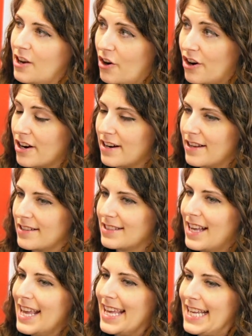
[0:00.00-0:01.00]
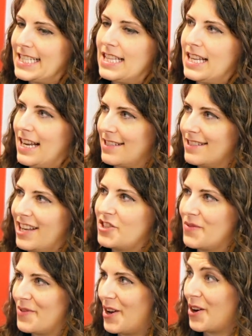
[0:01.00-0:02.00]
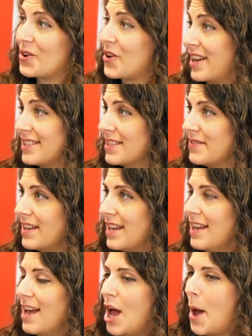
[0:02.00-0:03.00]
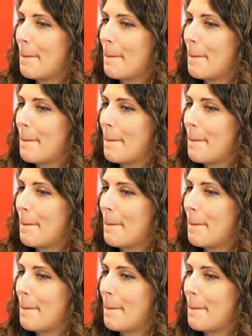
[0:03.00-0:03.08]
and artists get to the next stage of their creativity